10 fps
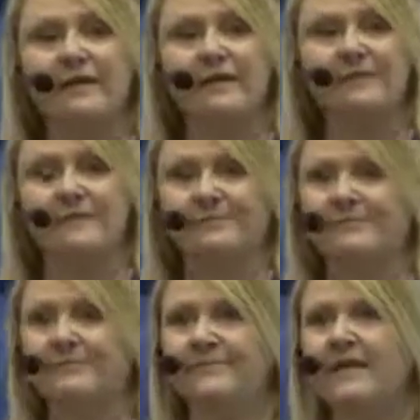this.
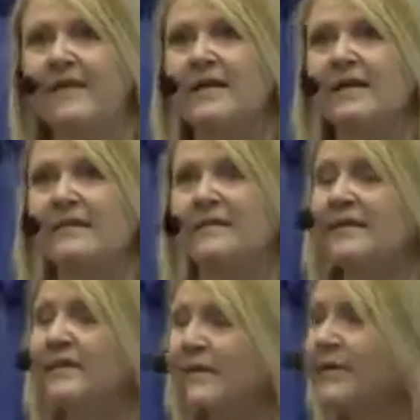
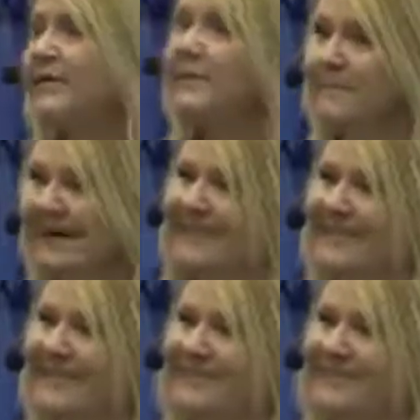Dear money,